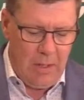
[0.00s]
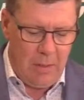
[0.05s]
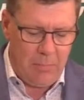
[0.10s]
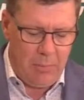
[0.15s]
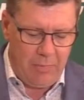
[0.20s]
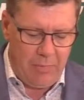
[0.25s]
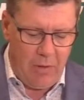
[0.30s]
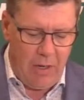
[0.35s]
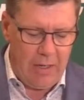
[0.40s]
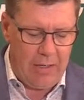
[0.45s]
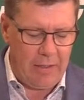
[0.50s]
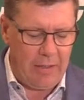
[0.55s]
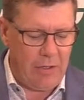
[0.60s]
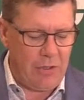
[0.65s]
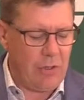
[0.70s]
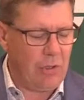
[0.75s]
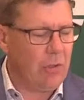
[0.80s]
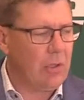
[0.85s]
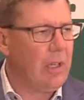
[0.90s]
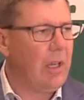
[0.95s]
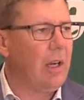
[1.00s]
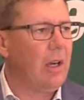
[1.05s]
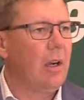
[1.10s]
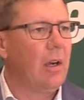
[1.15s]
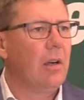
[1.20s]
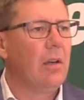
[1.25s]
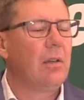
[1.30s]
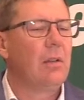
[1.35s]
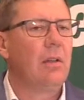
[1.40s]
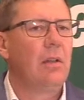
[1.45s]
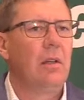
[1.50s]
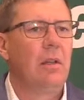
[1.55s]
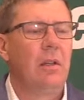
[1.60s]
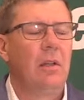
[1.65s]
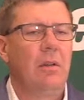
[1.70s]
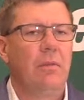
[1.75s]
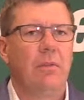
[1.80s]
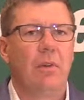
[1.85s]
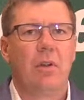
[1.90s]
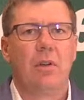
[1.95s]
and provide additional care
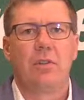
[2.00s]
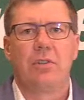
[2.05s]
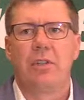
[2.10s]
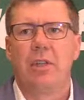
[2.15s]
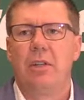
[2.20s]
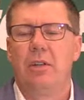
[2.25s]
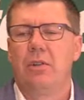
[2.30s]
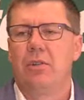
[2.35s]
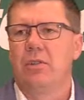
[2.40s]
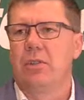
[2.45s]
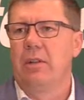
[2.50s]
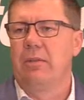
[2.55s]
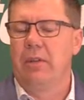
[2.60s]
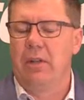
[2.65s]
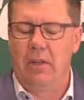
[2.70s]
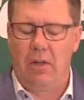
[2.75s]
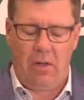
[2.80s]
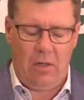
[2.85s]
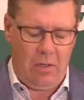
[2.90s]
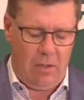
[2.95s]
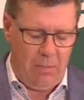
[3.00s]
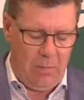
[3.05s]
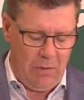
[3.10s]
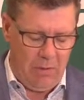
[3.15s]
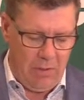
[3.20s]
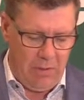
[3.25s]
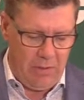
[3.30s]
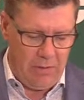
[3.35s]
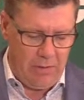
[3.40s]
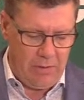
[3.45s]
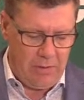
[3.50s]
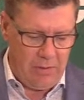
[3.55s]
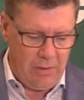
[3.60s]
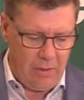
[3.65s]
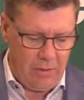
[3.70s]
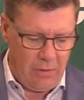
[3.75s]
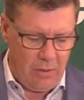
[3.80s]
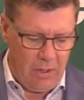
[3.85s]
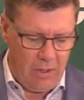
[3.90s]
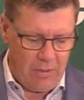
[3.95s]
for our seniors living in our communities
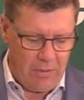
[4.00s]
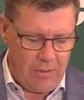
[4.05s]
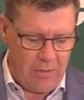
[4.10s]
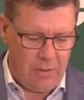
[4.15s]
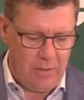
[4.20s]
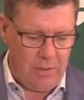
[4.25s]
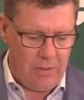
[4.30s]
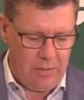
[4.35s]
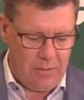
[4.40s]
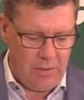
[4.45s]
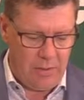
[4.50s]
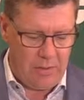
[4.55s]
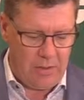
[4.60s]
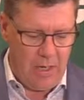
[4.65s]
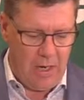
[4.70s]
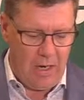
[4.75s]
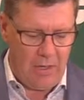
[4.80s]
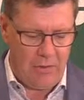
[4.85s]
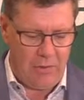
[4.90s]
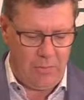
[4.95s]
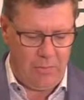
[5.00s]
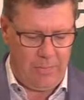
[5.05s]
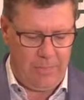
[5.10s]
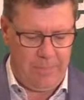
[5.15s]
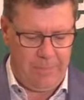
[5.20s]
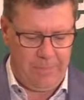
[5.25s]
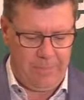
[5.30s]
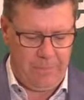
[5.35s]
across Saskatchewan.